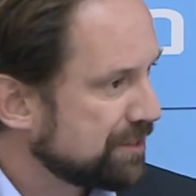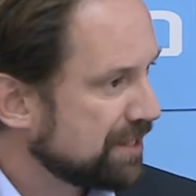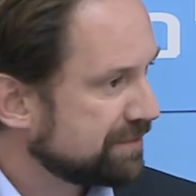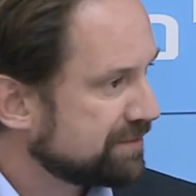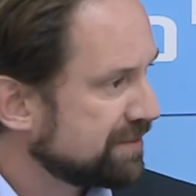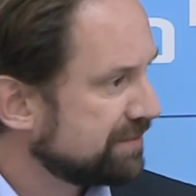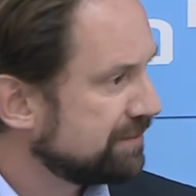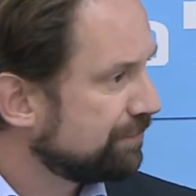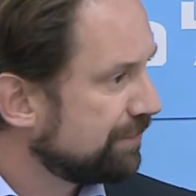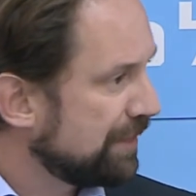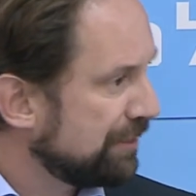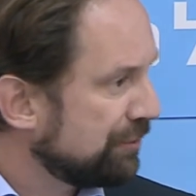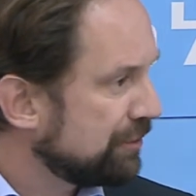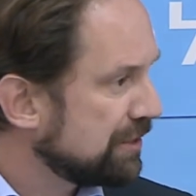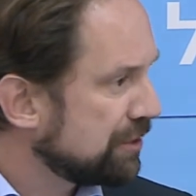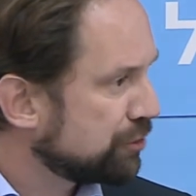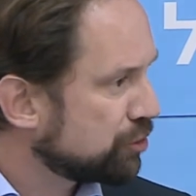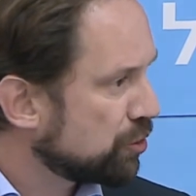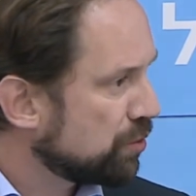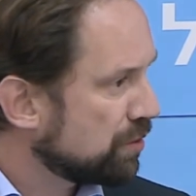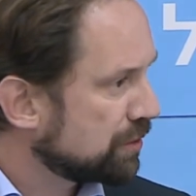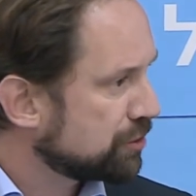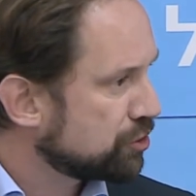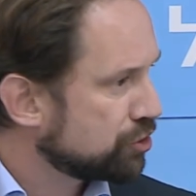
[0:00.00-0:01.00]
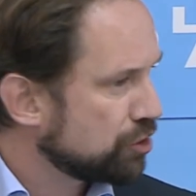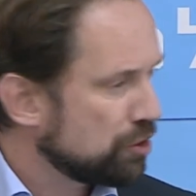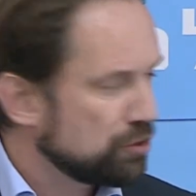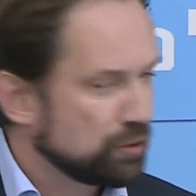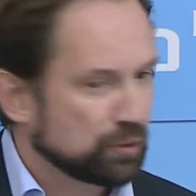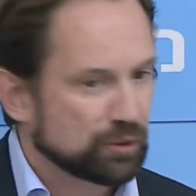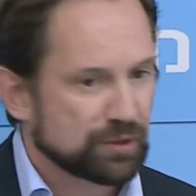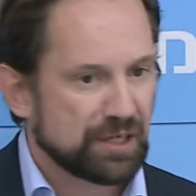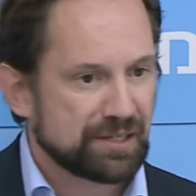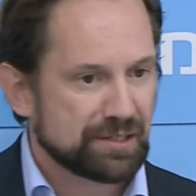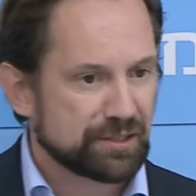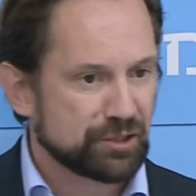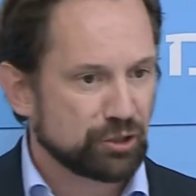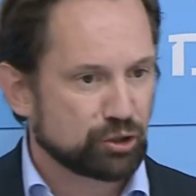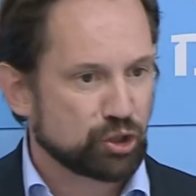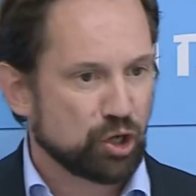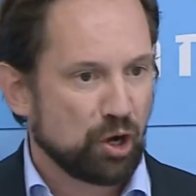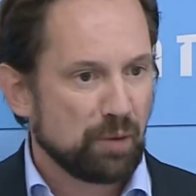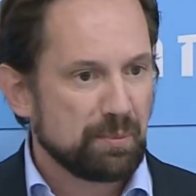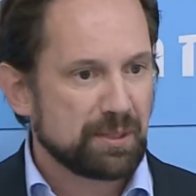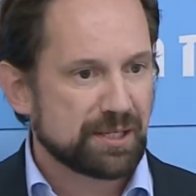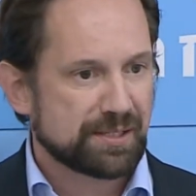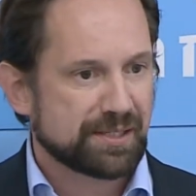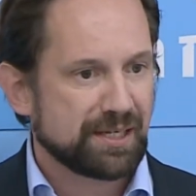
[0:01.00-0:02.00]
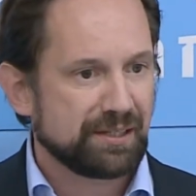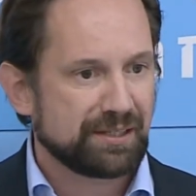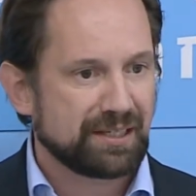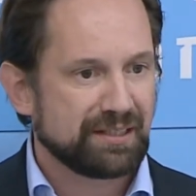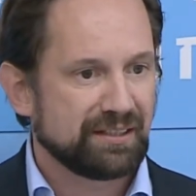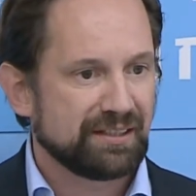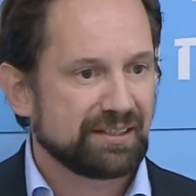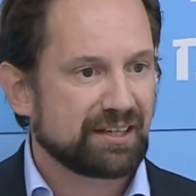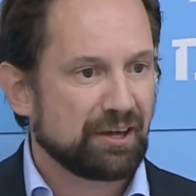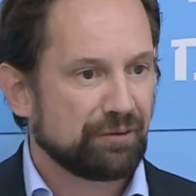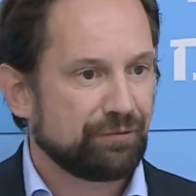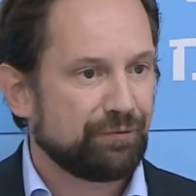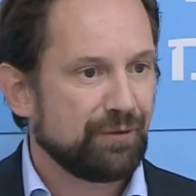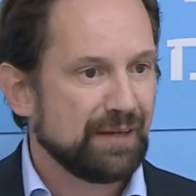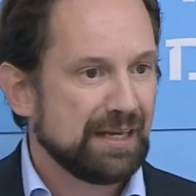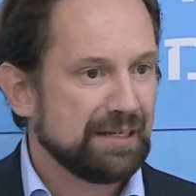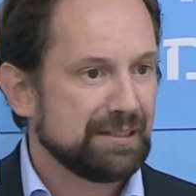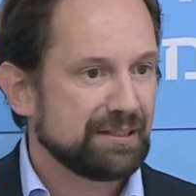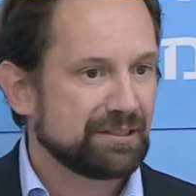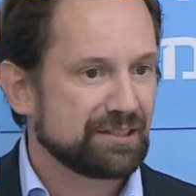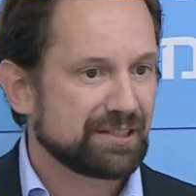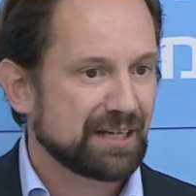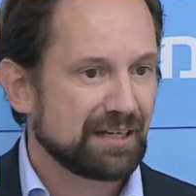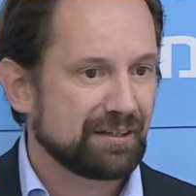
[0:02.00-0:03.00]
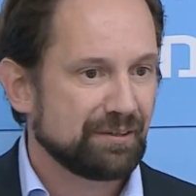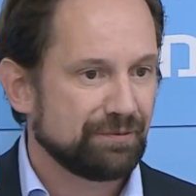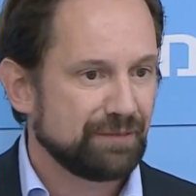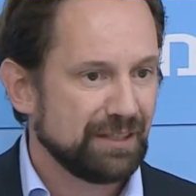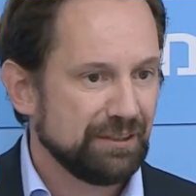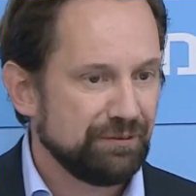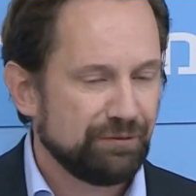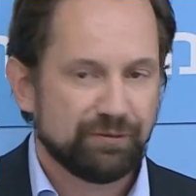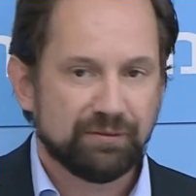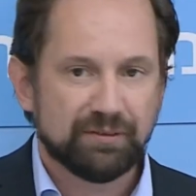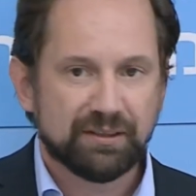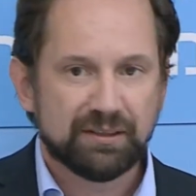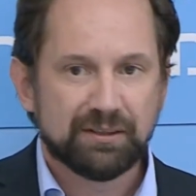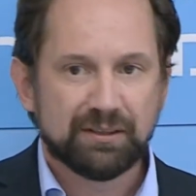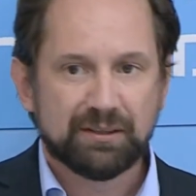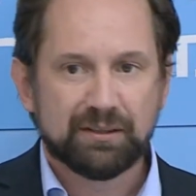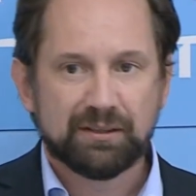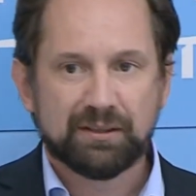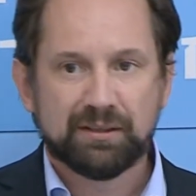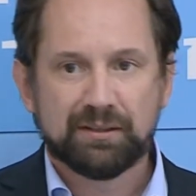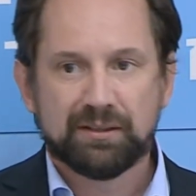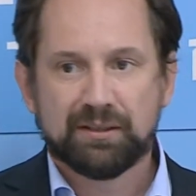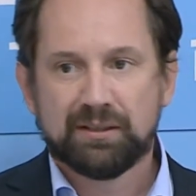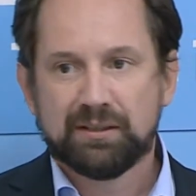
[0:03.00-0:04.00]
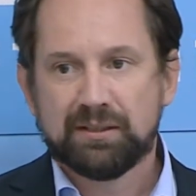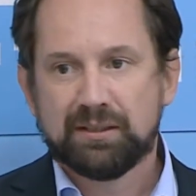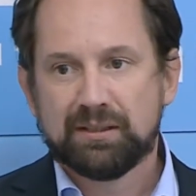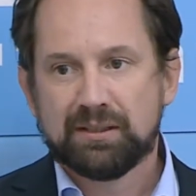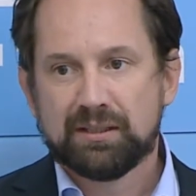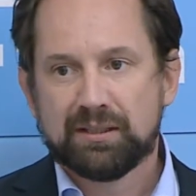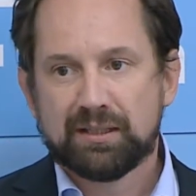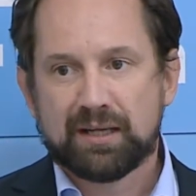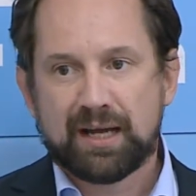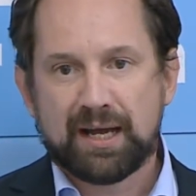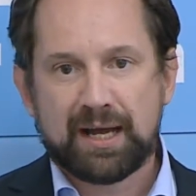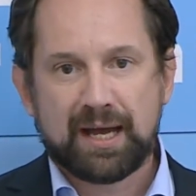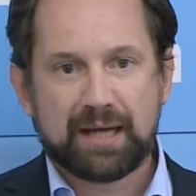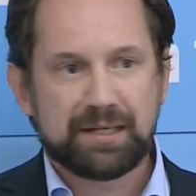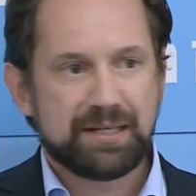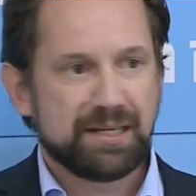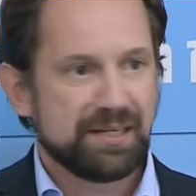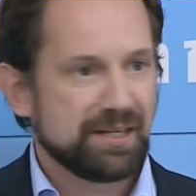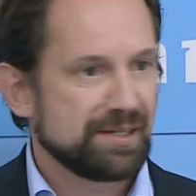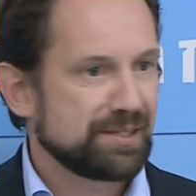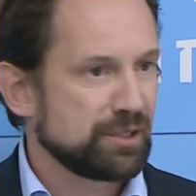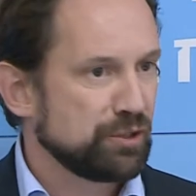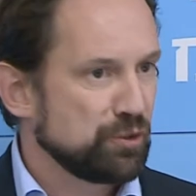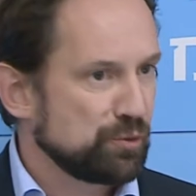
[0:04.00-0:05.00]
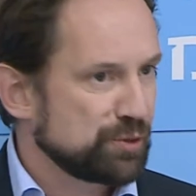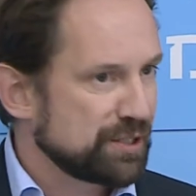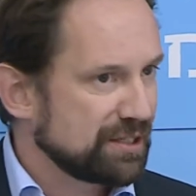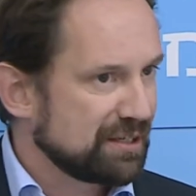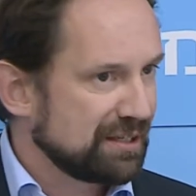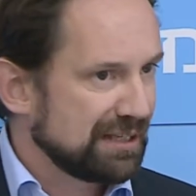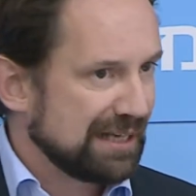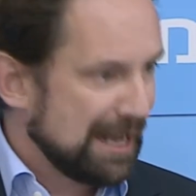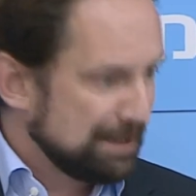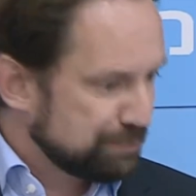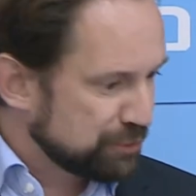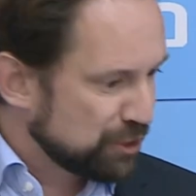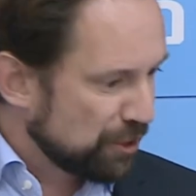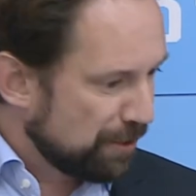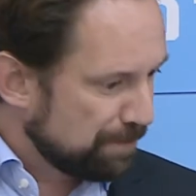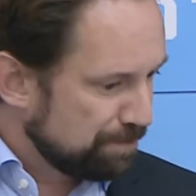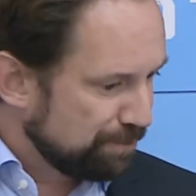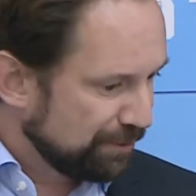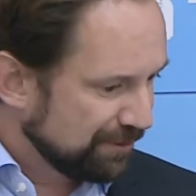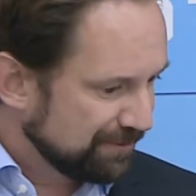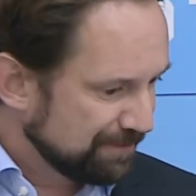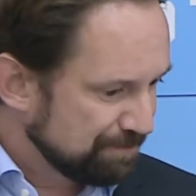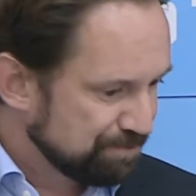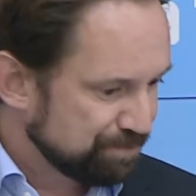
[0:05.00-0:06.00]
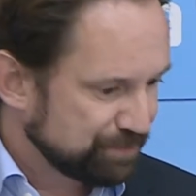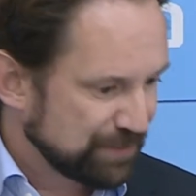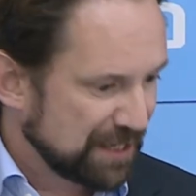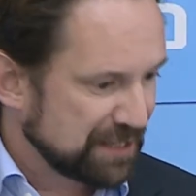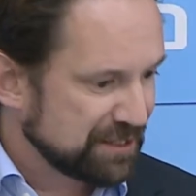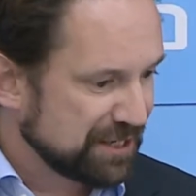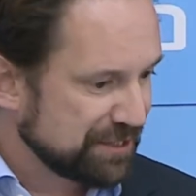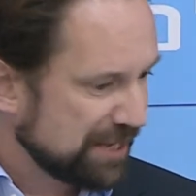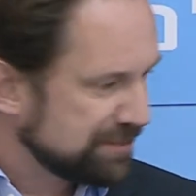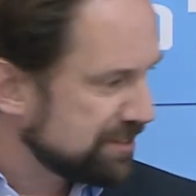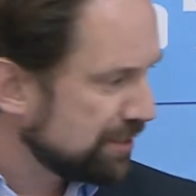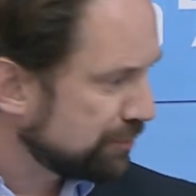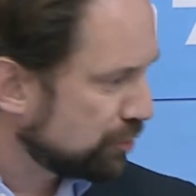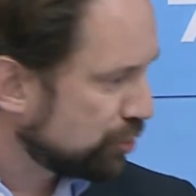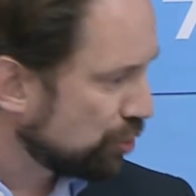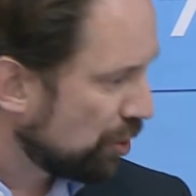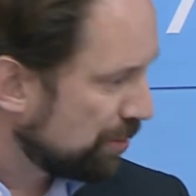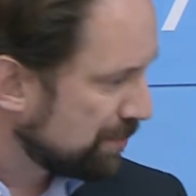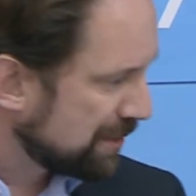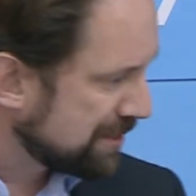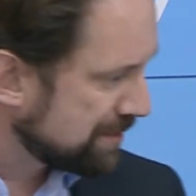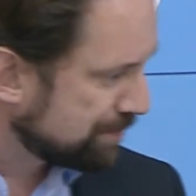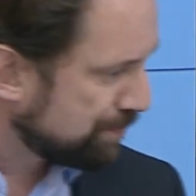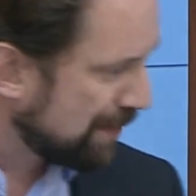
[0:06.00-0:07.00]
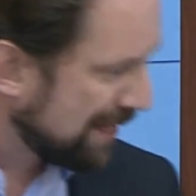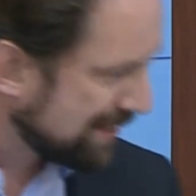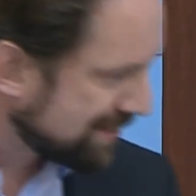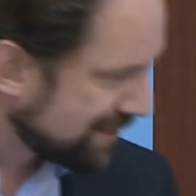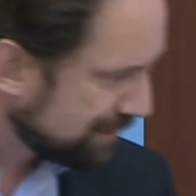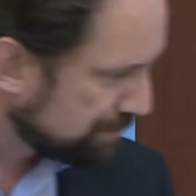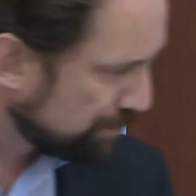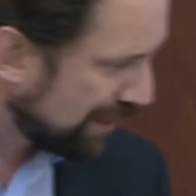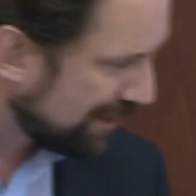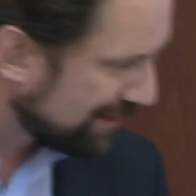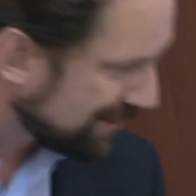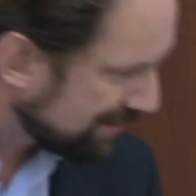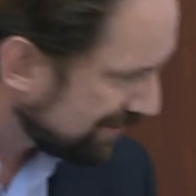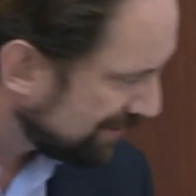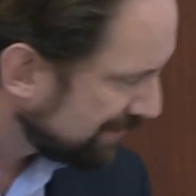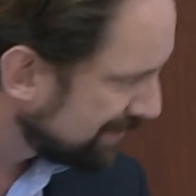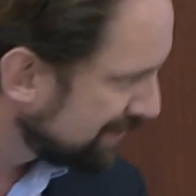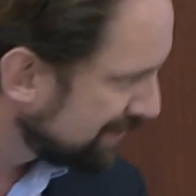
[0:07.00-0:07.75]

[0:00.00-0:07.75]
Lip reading: that in a very short joke. There's a German sitting in a cafe in Tel Aviv, and he's using a laptop, and another German is passing by.